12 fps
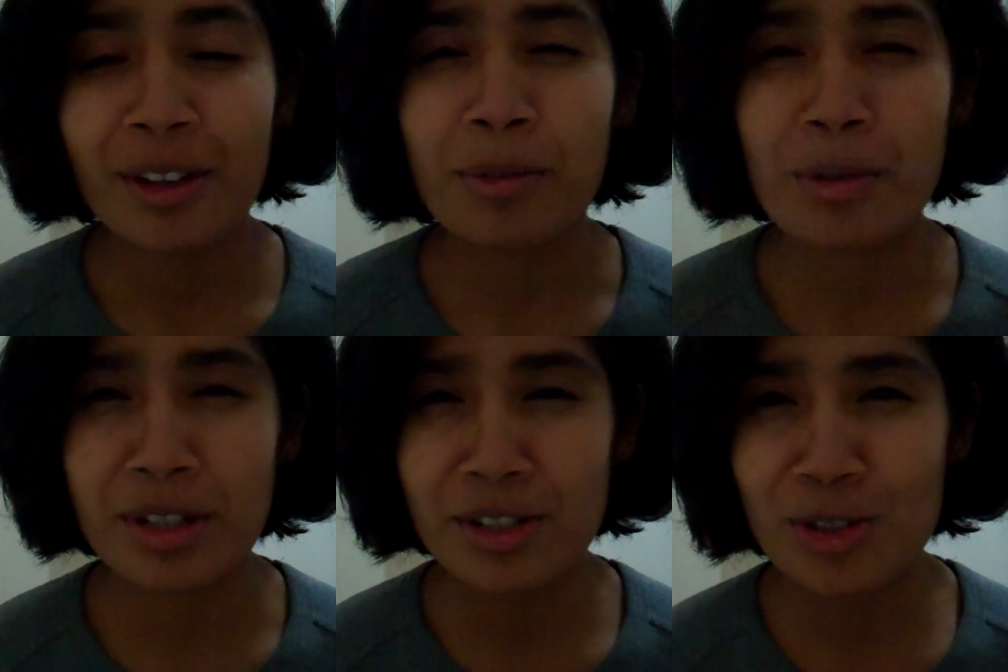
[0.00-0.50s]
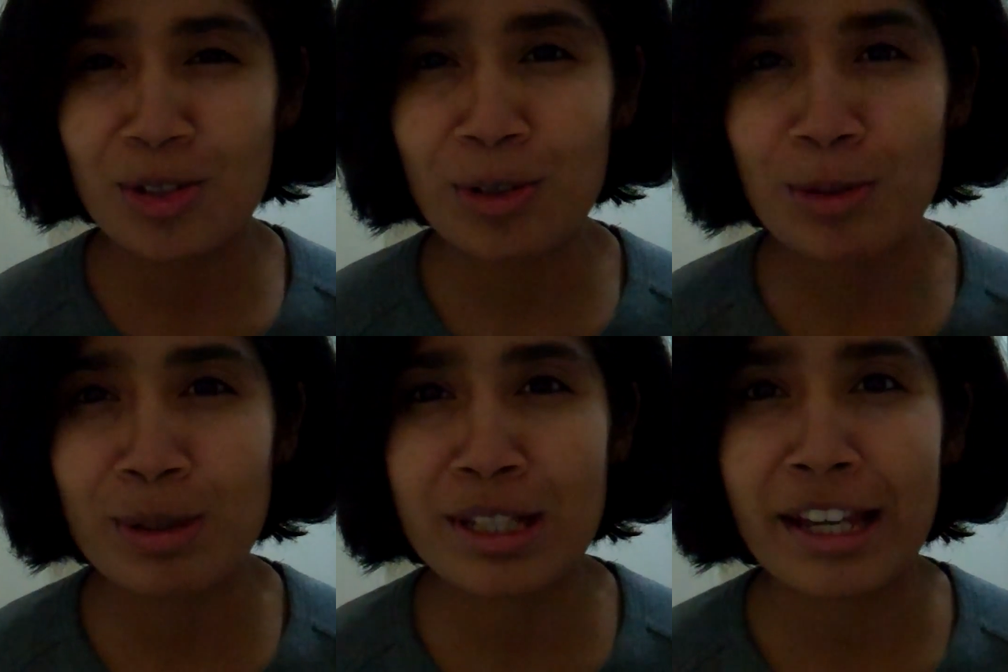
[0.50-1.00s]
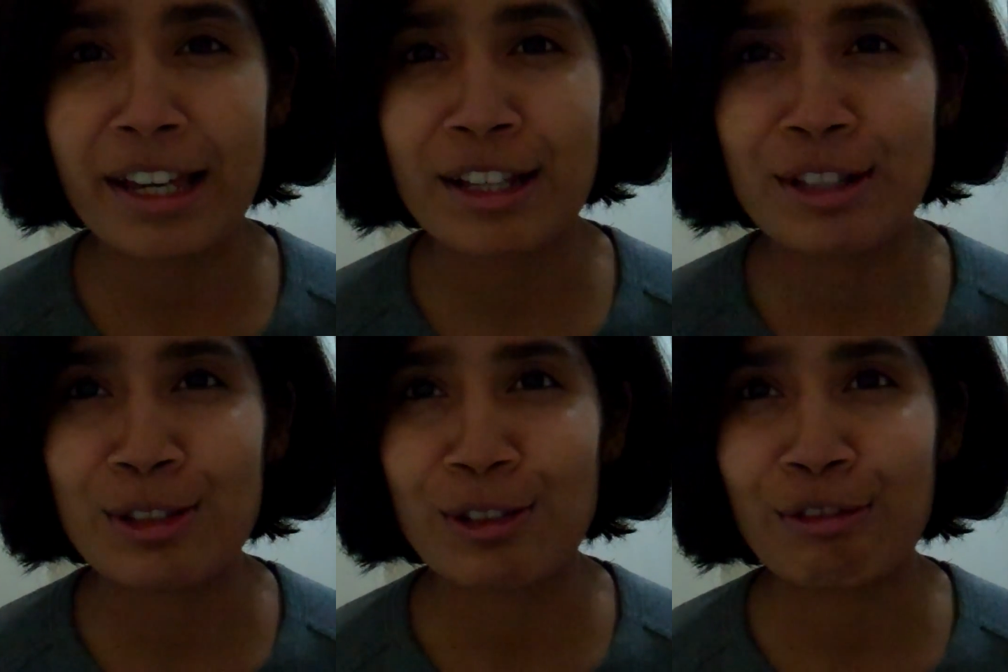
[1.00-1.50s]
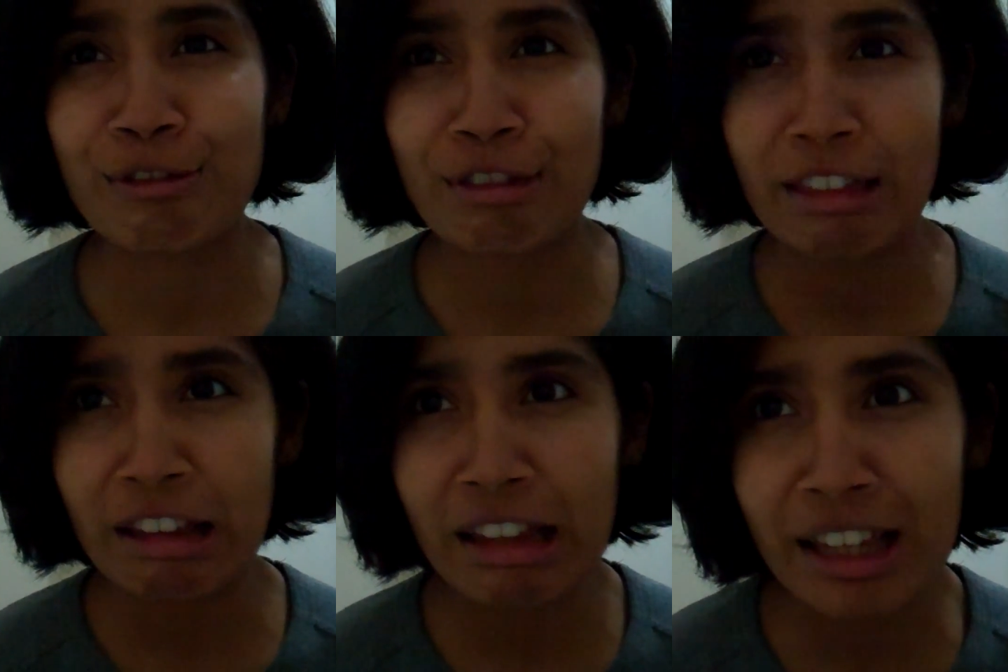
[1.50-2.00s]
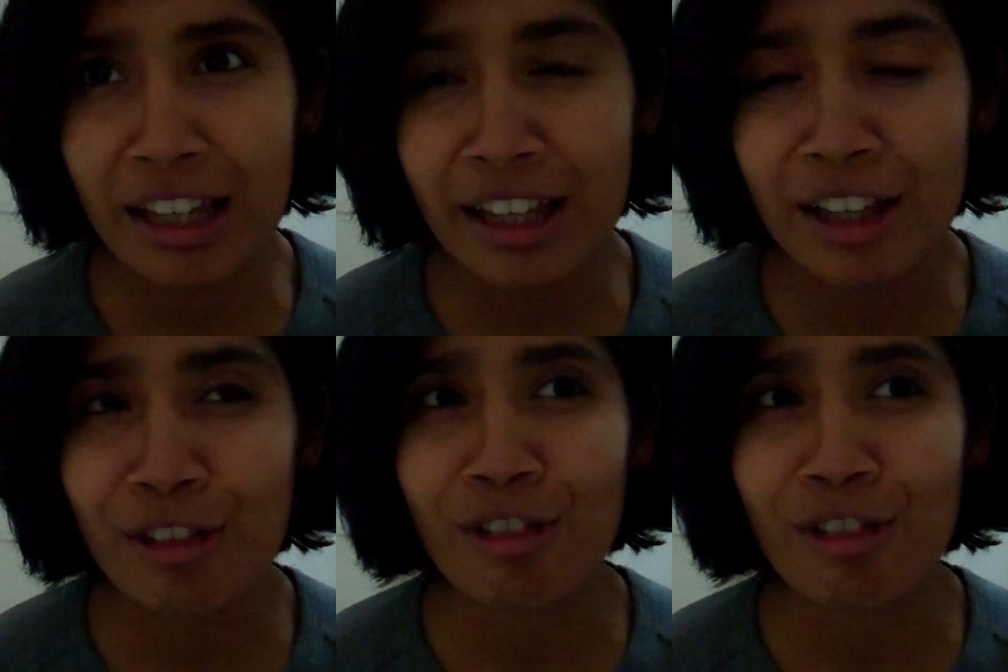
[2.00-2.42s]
What ensued were days of thinking,